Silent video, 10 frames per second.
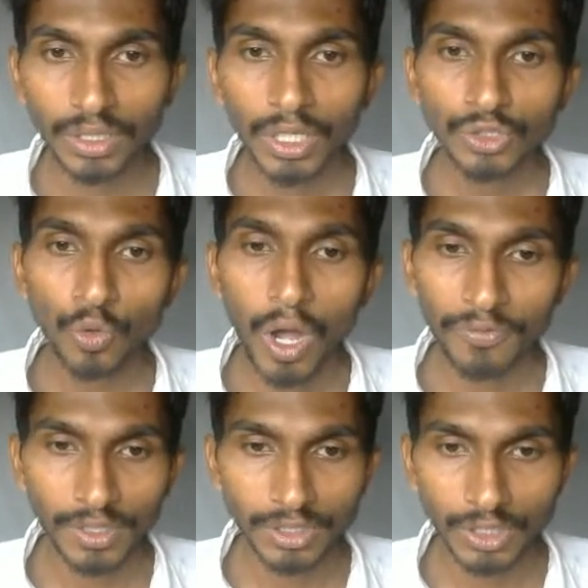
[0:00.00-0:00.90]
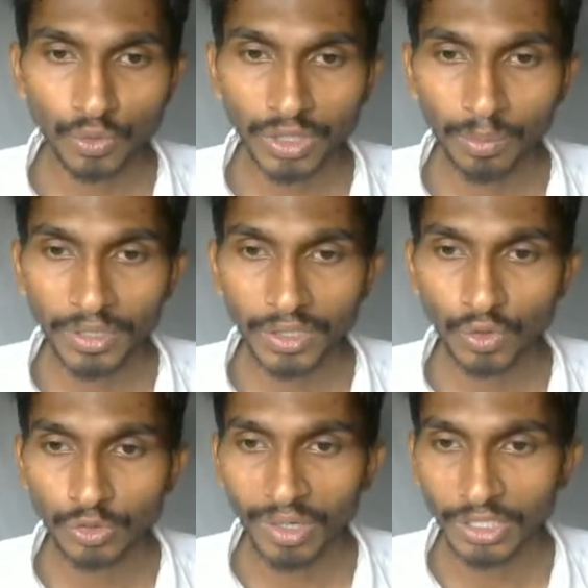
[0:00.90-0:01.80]
So after execution, meeting
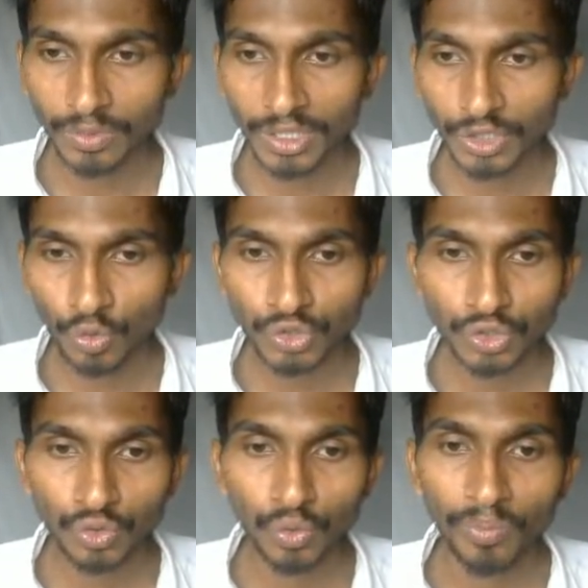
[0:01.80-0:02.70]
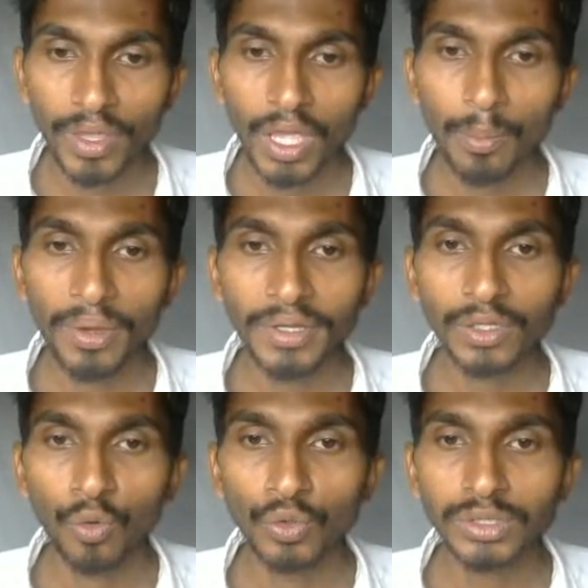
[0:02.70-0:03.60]
host participant is host true, meeting
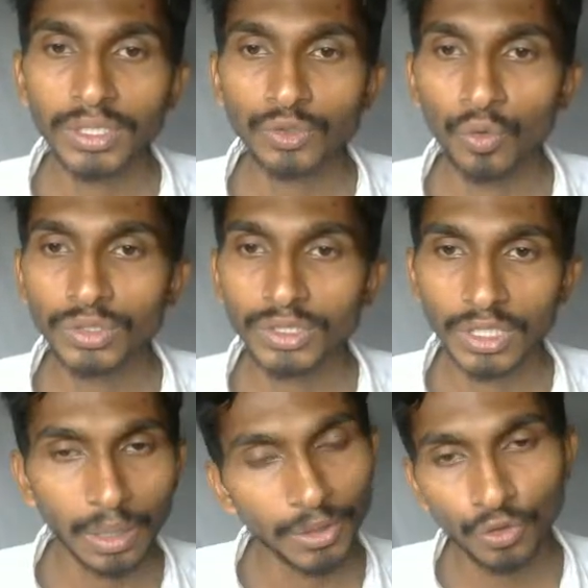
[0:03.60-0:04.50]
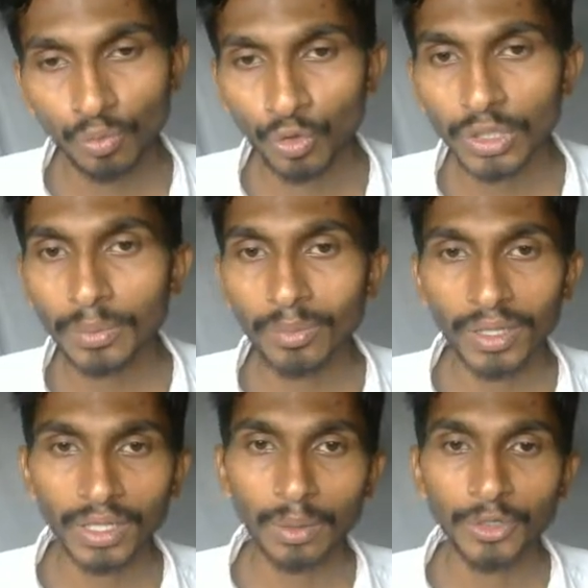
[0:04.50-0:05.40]
host is gonna be true. Both of them are
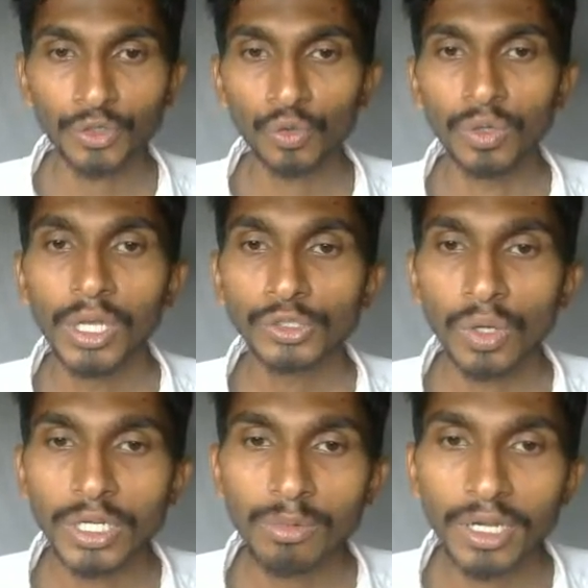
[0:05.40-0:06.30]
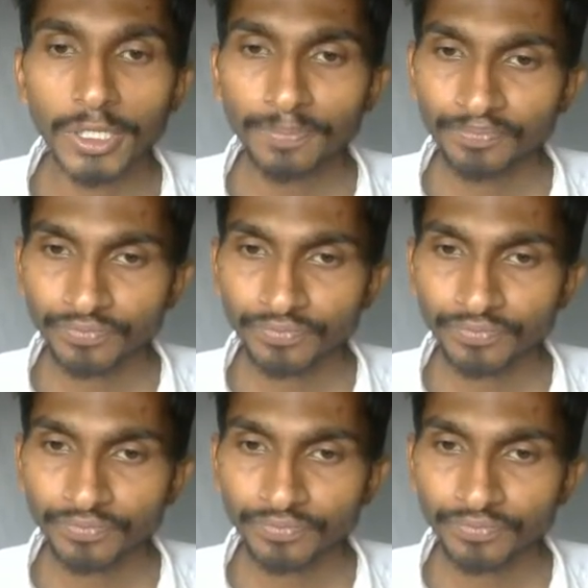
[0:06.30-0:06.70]
gonna be true. So ultimately,